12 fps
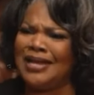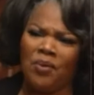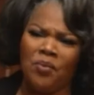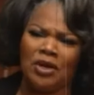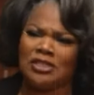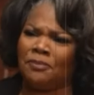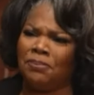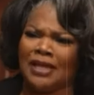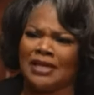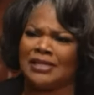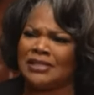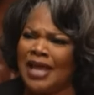and they wanted to
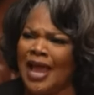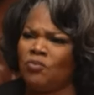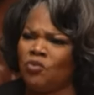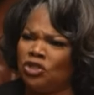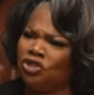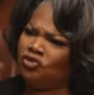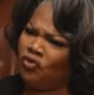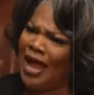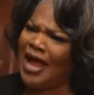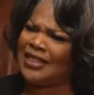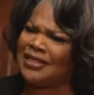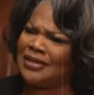play this game, Would You
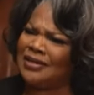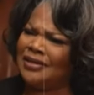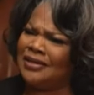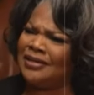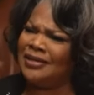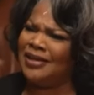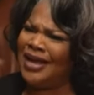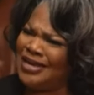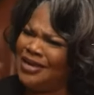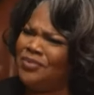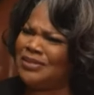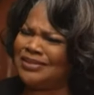Rather?
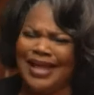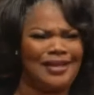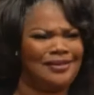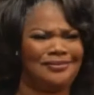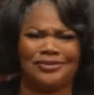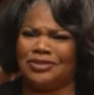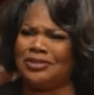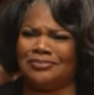And it was like,